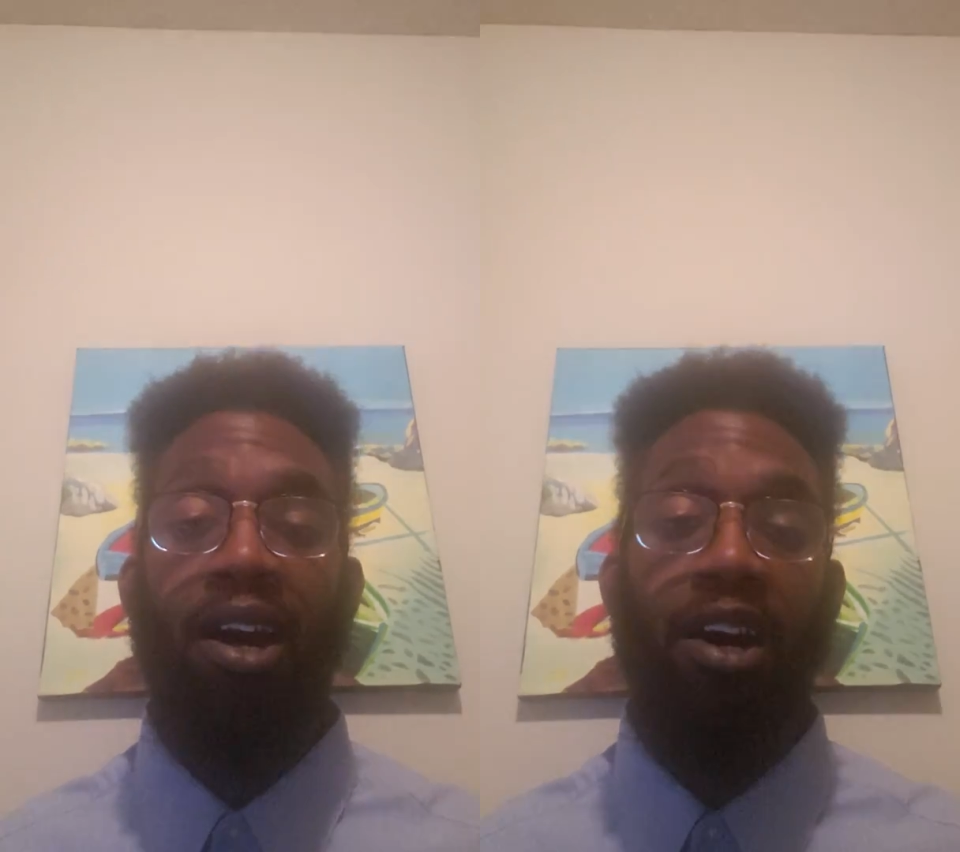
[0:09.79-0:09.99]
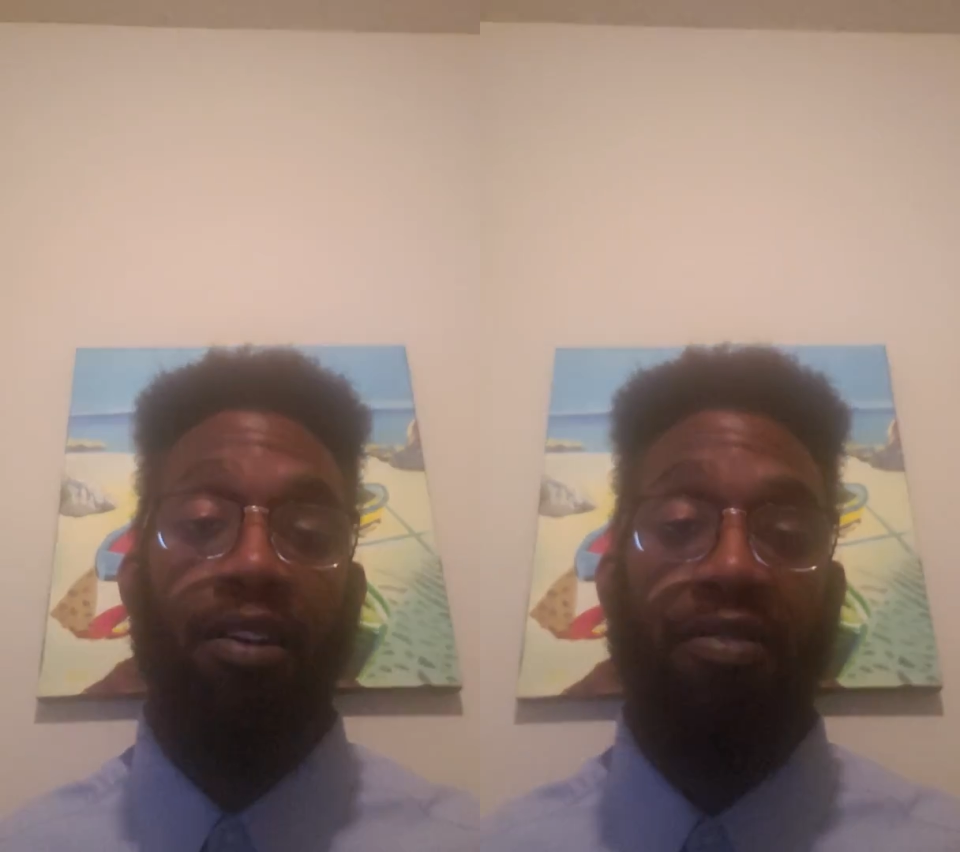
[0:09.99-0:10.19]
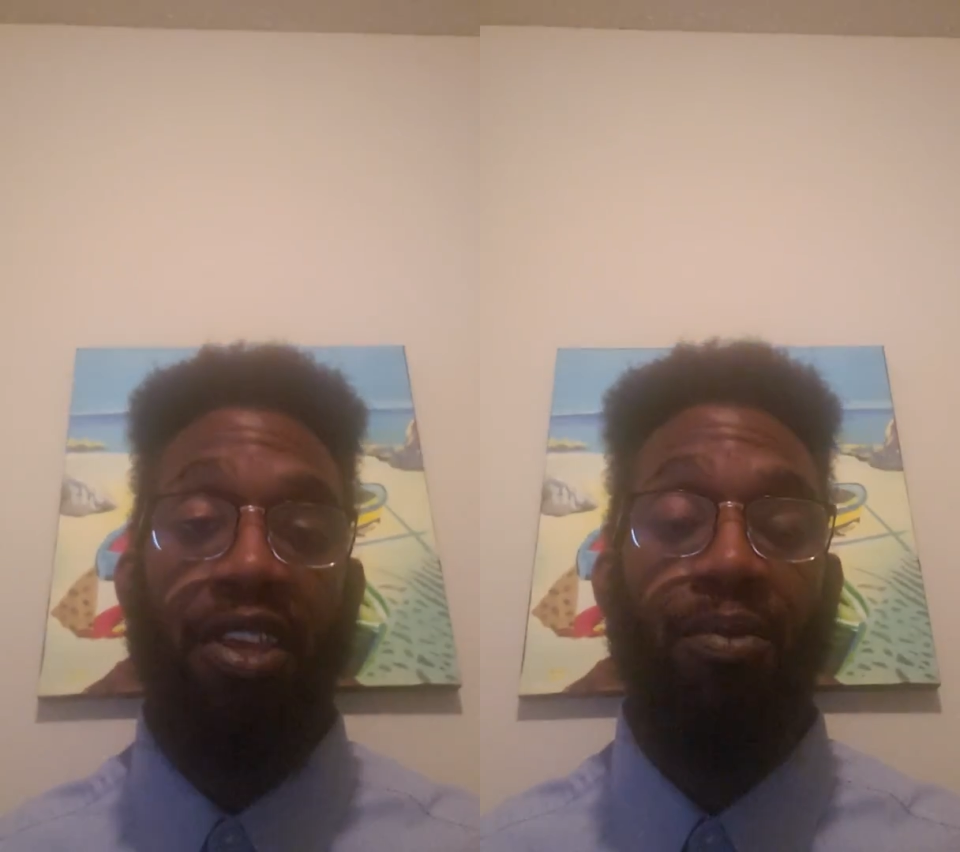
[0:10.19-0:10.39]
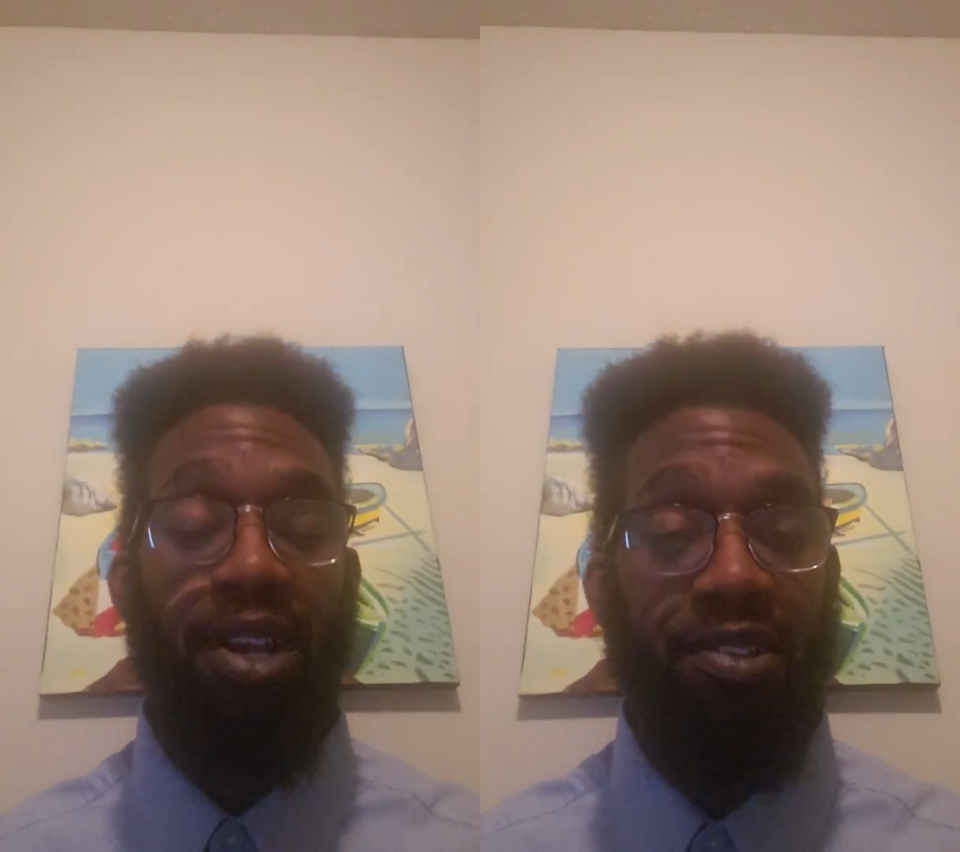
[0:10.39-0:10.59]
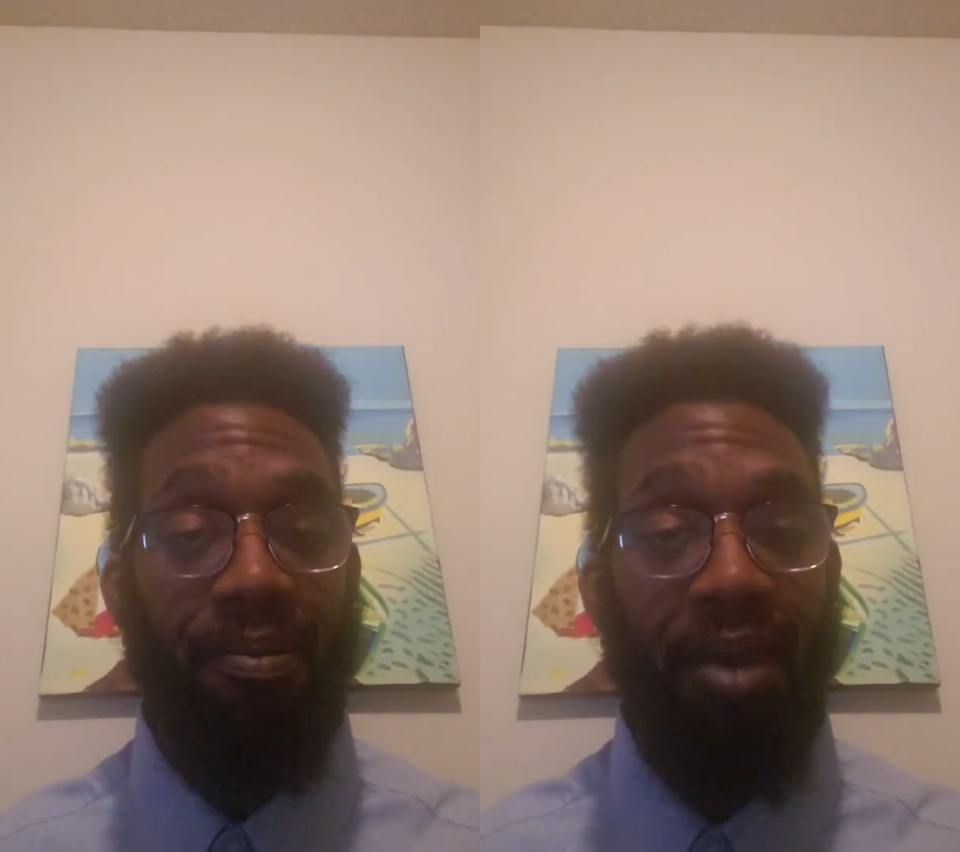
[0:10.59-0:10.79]
of the
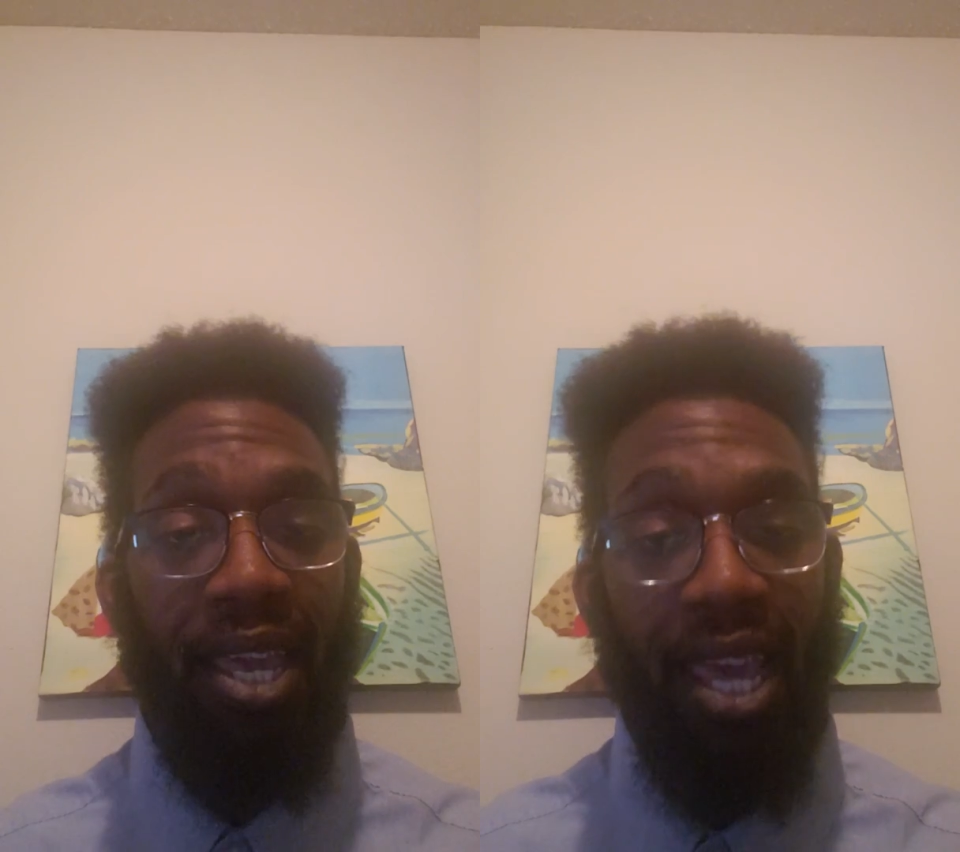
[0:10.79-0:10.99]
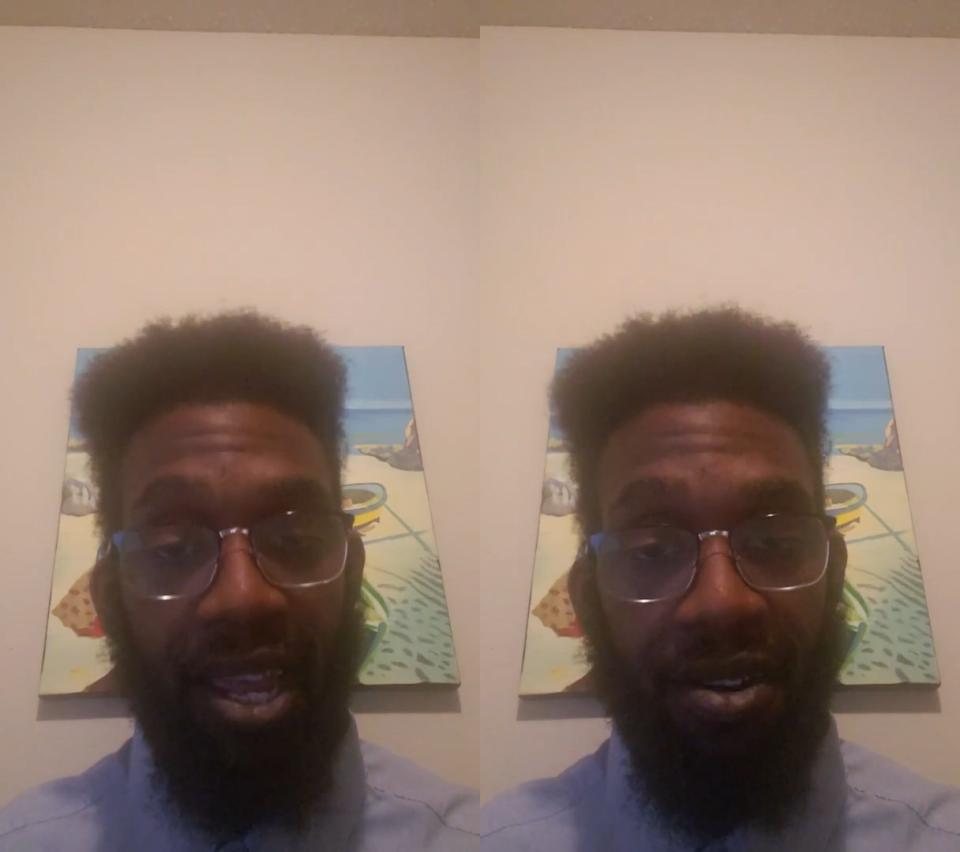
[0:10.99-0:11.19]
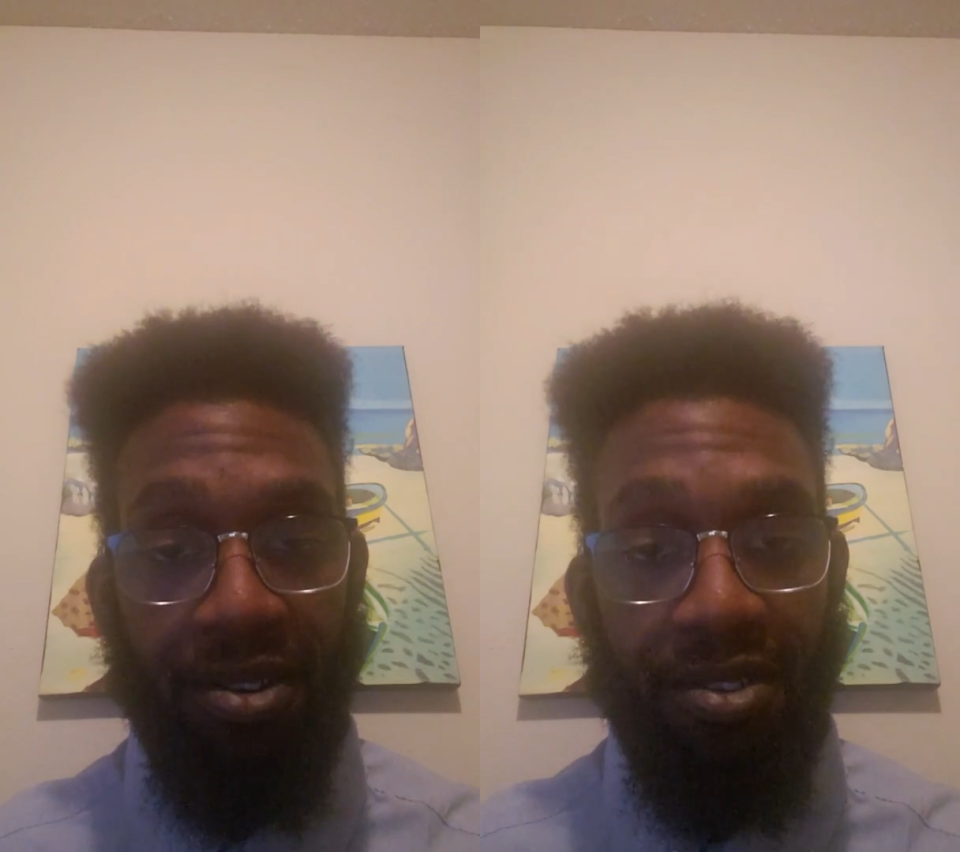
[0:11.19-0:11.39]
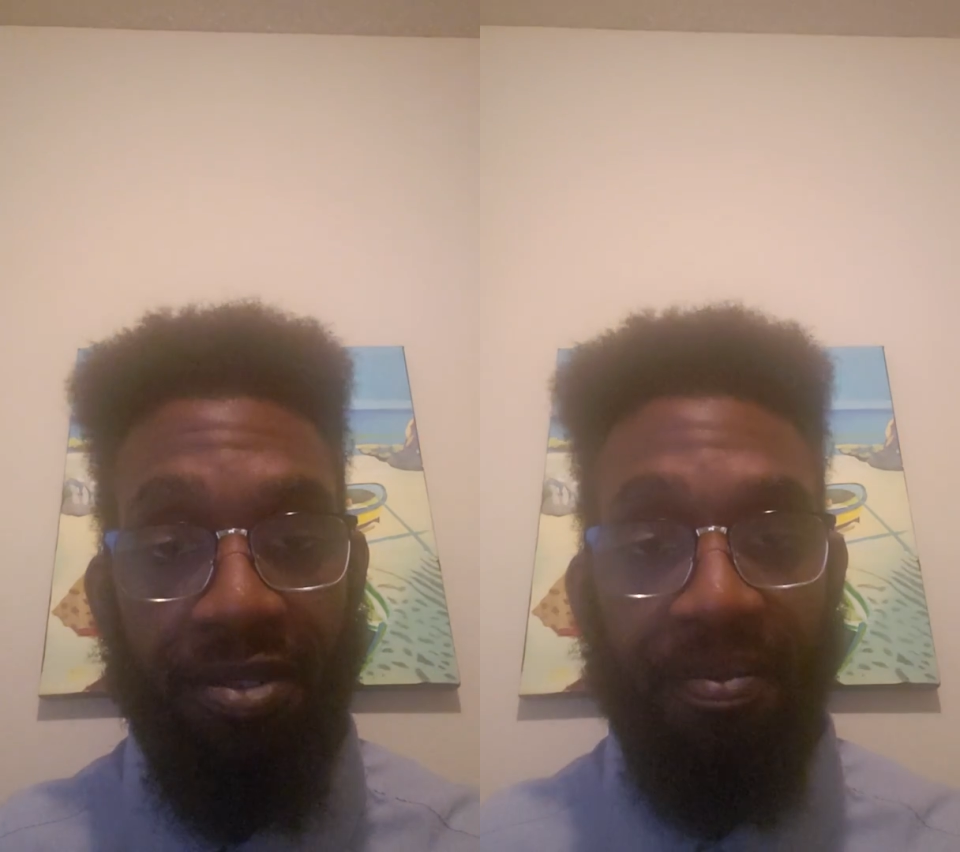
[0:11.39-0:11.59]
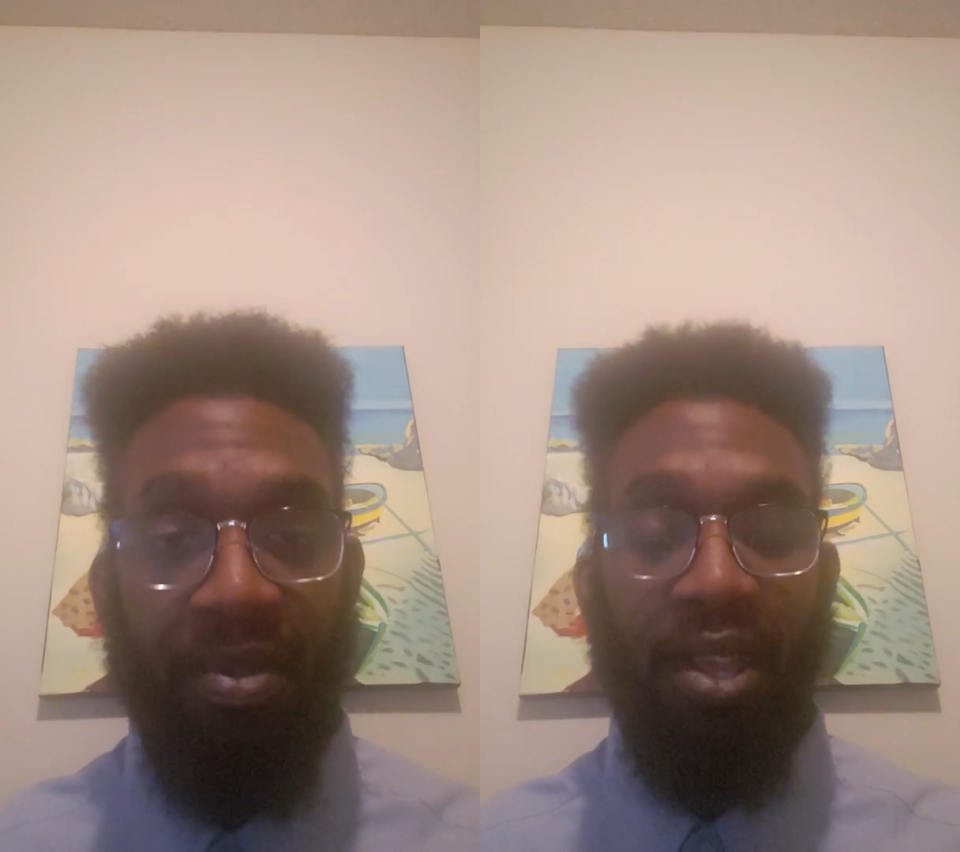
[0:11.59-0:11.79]
resume headers.